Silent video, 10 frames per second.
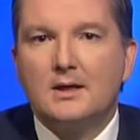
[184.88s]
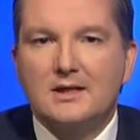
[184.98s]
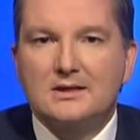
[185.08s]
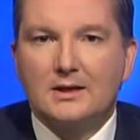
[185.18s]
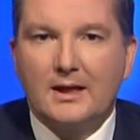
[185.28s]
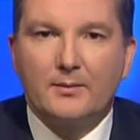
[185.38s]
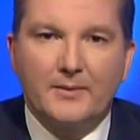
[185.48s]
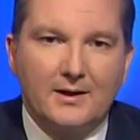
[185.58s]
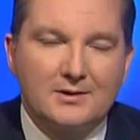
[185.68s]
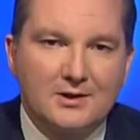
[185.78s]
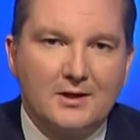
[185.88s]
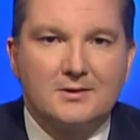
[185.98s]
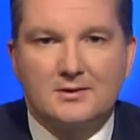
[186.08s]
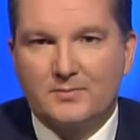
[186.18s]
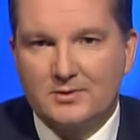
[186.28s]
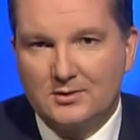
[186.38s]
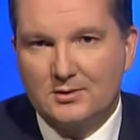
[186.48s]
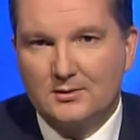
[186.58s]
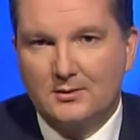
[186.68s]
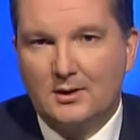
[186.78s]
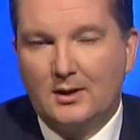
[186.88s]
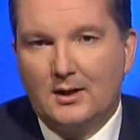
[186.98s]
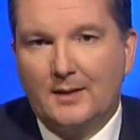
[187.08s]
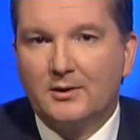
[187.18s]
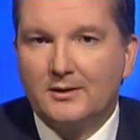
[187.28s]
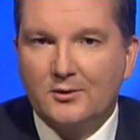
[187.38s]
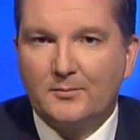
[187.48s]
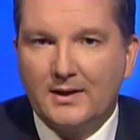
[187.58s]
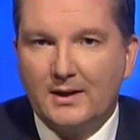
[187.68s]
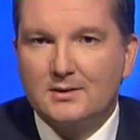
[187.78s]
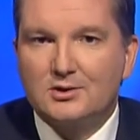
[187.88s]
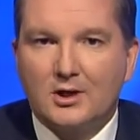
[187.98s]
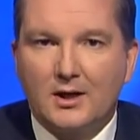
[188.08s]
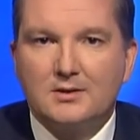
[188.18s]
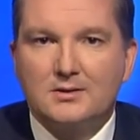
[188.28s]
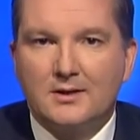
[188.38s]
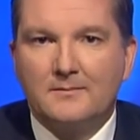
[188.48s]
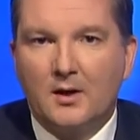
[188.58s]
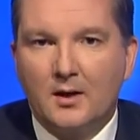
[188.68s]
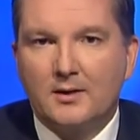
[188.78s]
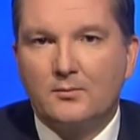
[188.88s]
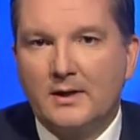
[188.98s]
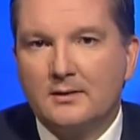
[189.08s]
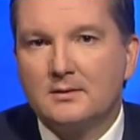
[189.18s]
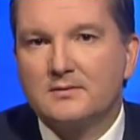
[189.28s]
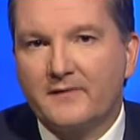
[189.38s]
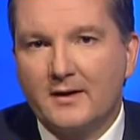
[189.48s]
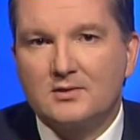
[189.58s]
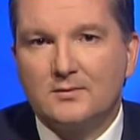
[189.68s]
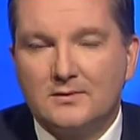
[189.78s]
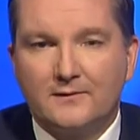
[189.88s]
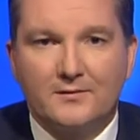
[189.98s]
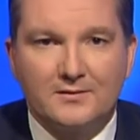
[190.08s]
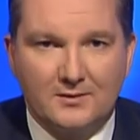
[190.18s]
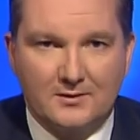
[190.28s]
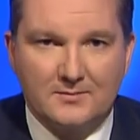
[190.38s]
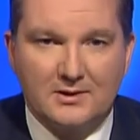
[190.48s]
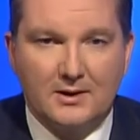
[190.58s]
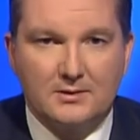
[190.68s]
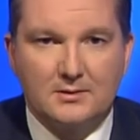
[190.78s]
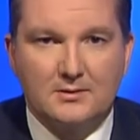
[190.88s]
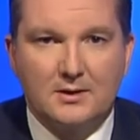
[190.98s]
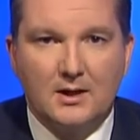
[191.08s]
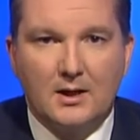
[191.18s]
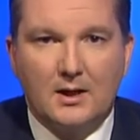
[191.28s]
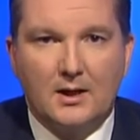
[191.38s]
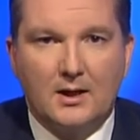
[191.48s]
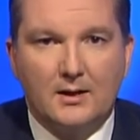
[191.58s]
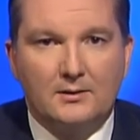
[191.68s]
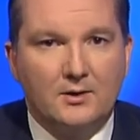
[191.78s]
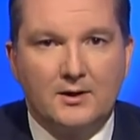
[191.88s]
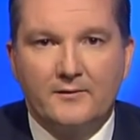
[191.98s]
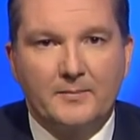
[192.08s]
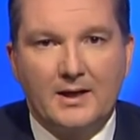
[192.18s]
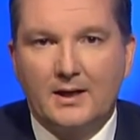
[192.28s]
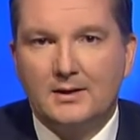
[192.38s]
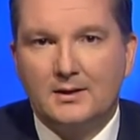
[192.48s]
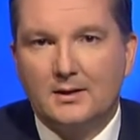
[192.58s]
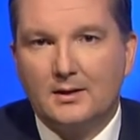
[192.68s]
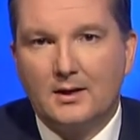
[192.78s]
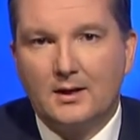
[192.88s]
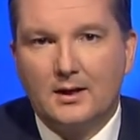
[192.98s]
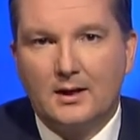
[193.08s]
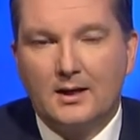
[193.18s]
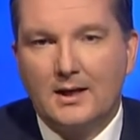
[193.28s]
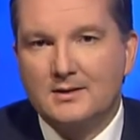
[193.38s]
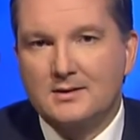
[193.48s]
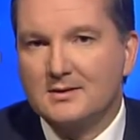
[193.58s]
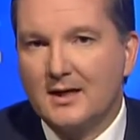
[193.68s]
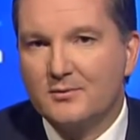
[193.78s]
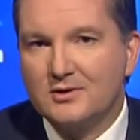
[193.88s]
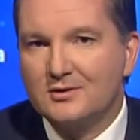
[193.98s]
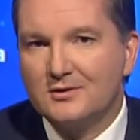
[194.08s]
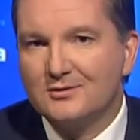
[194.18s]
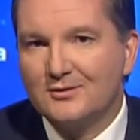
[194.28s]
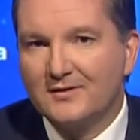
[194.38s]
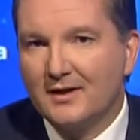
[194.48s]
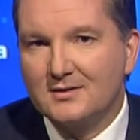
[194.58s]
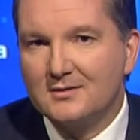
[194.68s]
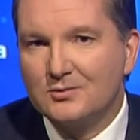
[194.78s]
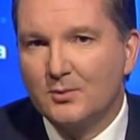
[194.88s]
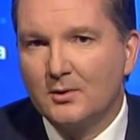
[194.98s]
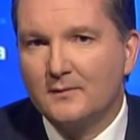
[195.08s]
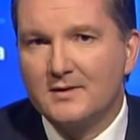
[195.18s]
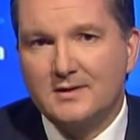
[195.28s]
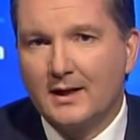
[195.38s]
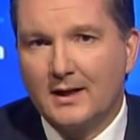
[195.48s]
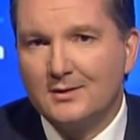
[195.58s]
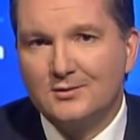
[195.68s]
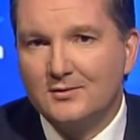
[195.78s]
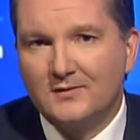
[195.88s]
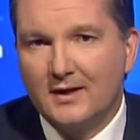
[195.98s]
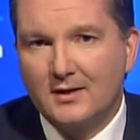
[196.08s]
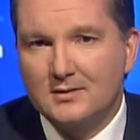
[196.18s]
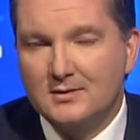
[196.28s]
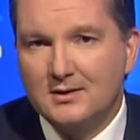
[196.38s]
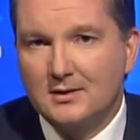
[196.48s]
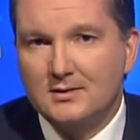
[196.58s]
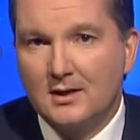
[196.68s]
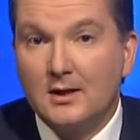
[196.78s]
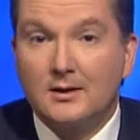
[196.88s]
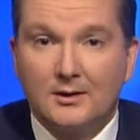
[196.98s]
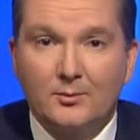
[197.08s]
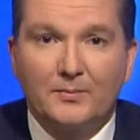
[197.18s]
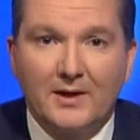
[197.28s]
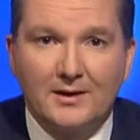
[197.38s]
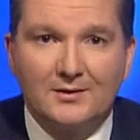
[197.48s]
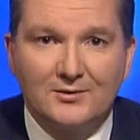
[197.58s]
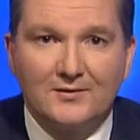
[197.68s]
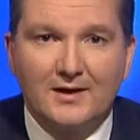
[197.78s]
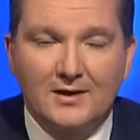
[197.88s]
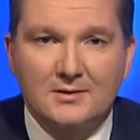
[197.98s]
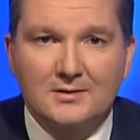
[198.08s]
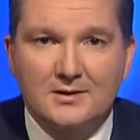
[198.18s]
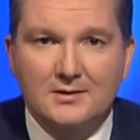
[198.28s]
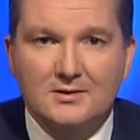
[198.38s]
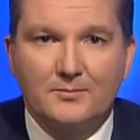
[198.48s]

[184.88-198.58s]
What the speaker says: Yes, the Labor Party's changed its position. Political parties change their mind when faced with different circumstances. Not every party has the same position in 2012 as they had in 2006. The Liberal Party in 2006